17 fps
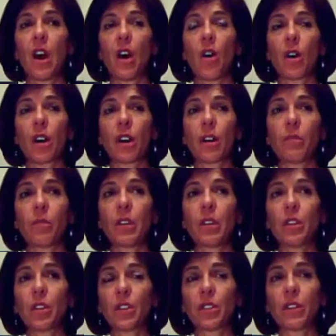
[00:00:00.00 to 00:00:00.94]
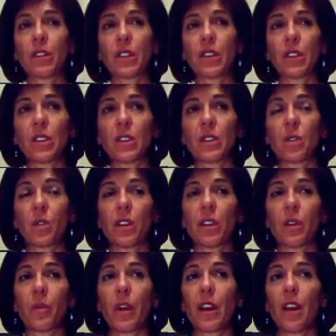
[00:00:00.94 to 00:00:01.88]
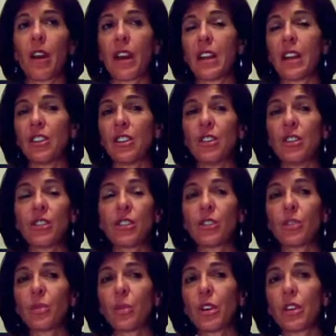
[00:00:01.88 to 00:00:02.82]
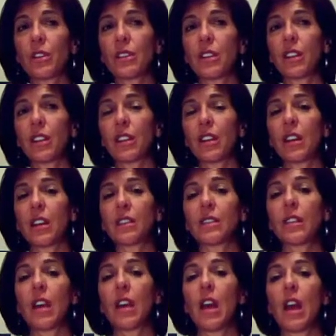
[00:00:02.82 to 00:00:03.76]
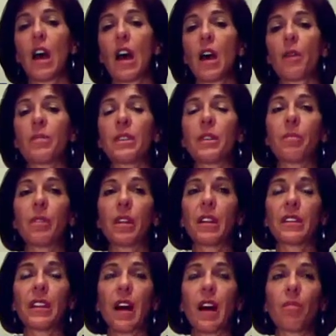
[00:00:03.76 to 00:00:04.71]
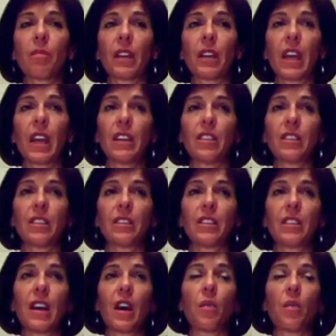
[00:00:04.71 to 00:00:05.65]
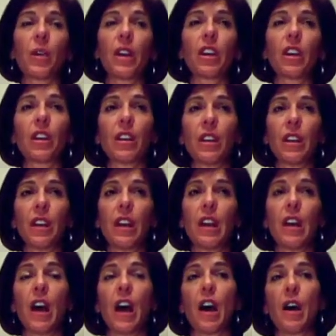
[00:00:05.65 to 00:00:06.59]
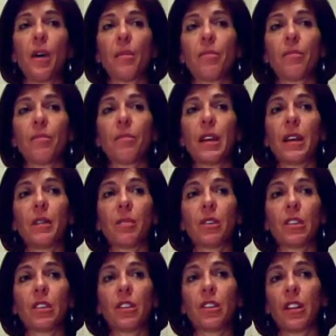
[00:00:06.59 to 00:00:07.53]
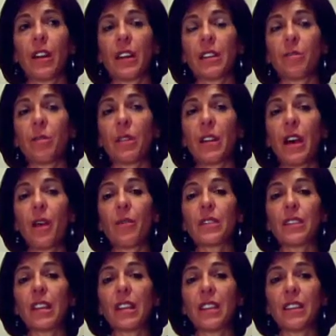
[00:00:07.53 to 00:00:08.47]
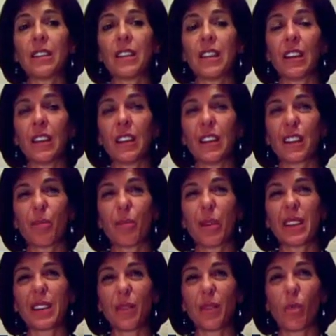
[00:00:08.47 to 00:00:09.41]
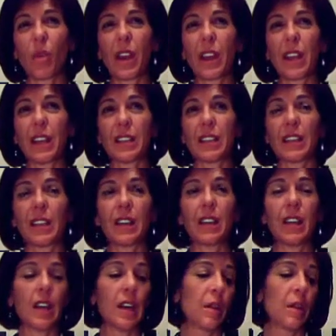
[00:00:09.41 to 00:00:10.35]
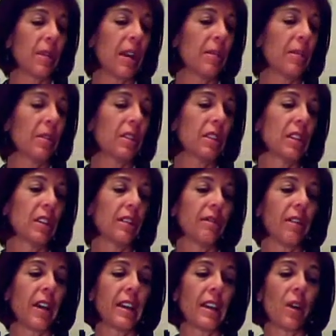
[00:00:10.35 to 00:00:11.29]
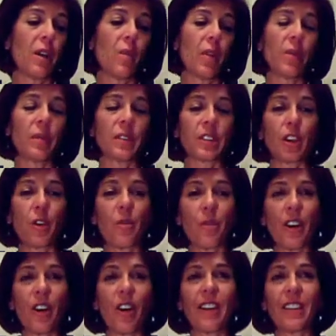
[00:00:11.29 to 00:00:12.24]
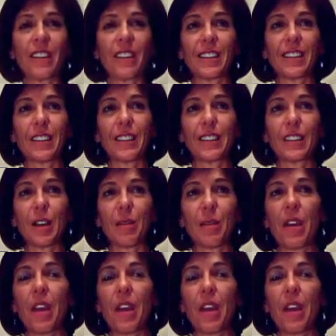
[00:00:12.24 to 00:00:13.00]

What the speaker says: or computer services, or the way our end users were using things, simple as applications that we could be able to utilize. But that was an easy, inexpensive way to be able to find out what was going on in the system